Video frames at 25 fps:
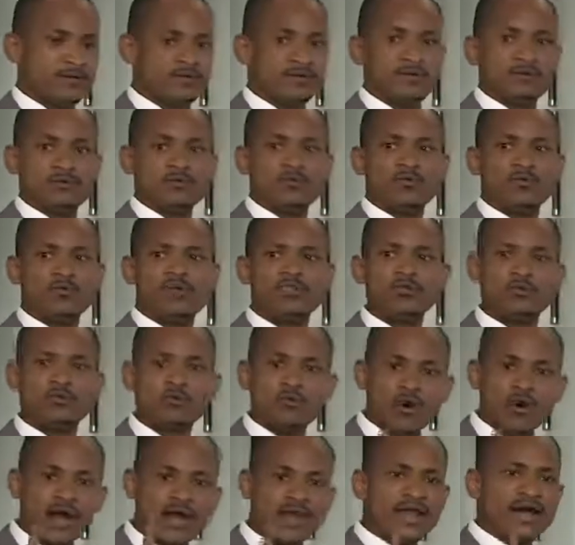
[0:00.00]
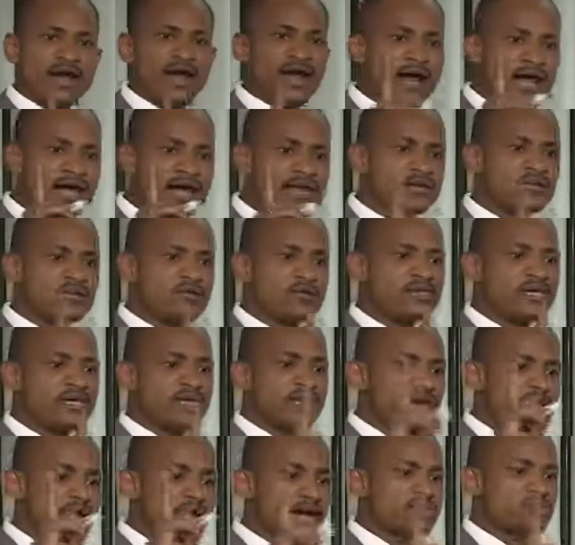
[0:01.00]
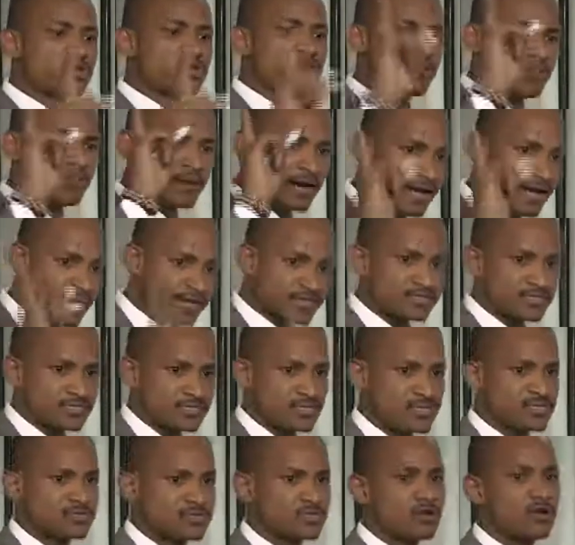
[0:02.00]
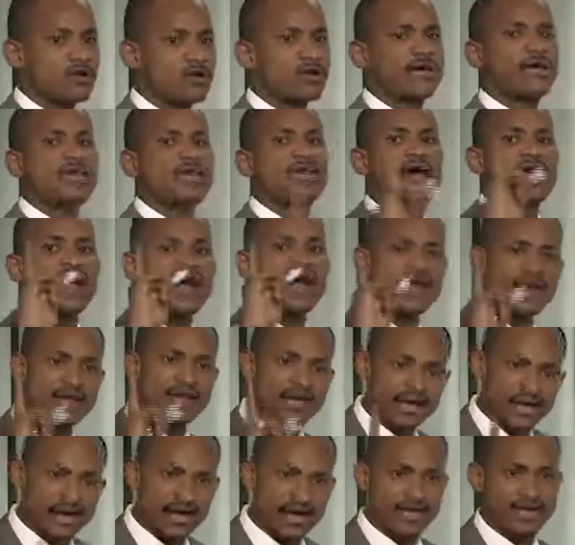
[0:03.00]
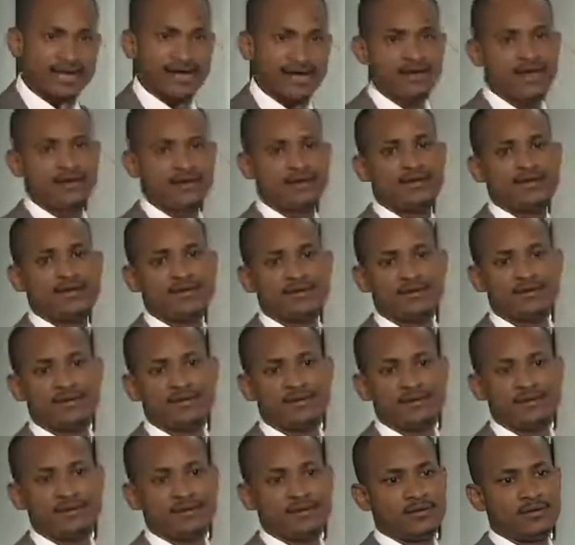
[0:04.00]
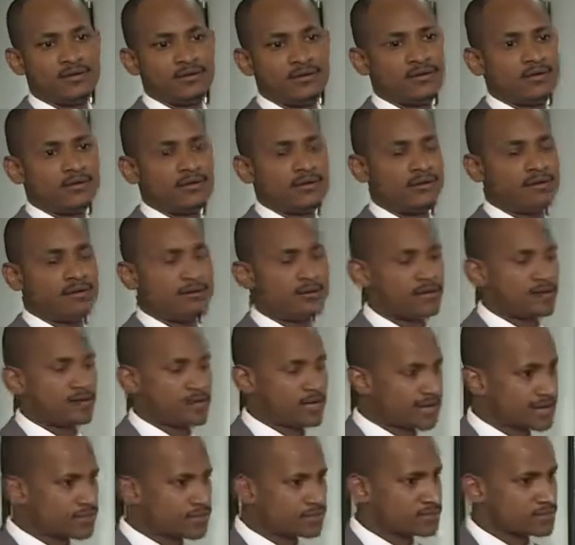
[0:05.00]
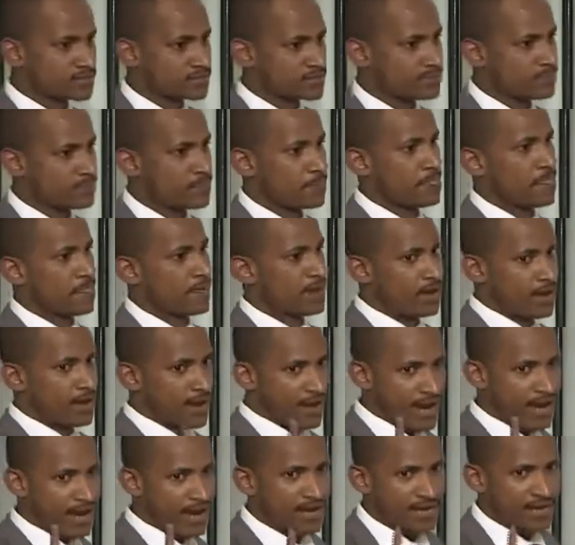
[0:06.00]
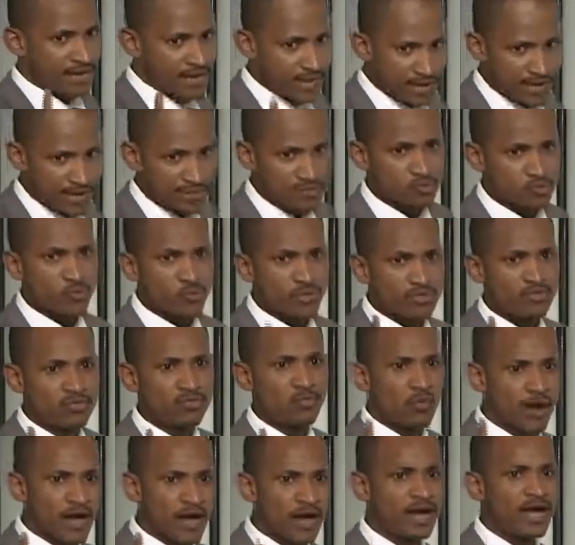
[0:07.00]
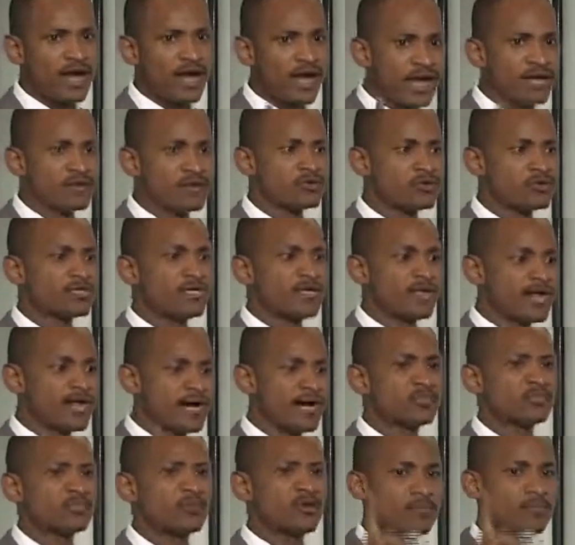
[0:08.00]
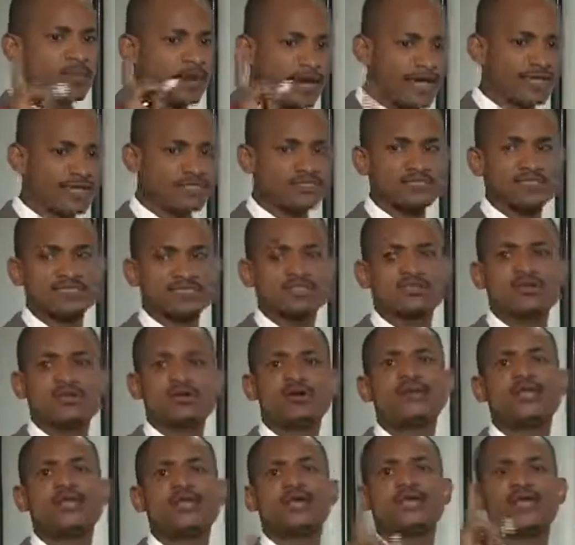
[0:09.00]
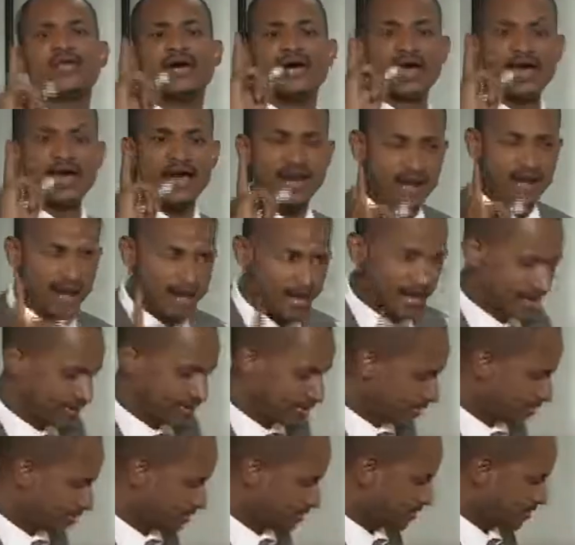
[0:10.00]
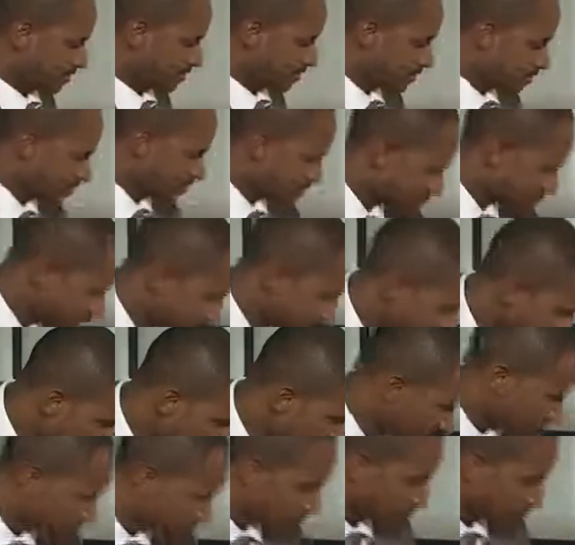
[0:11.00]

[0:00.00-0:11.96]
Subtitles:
with 1 hydrogen atom less is called an alkyl. Class, alkanes with 1 hydrogen atom less is called an alkyl. Therefore,